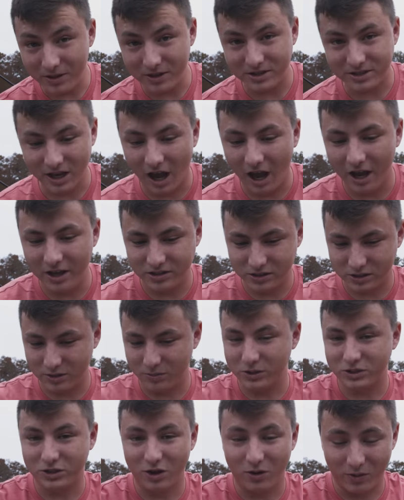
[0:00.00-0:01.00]
be the size of
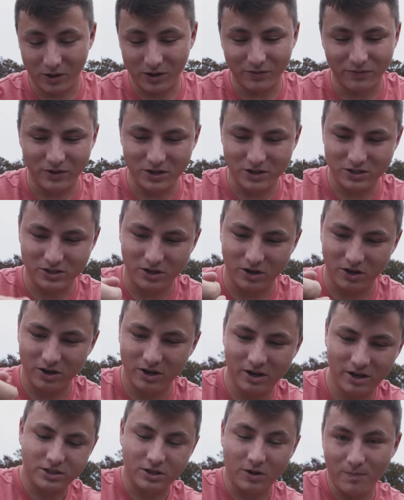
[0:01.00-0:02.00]
some of the saltwater fish. So
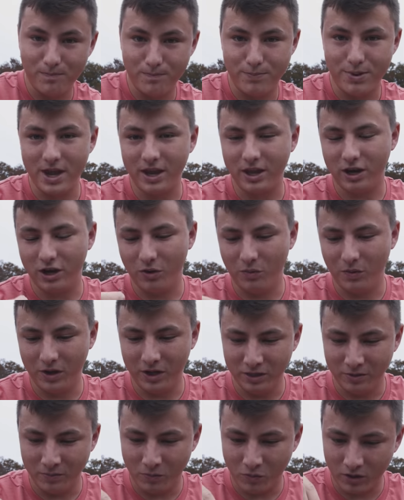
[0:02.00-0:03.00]
something big and annoying
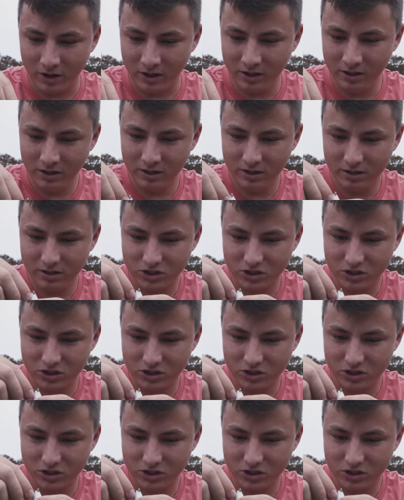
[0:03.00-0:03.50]
in the morning,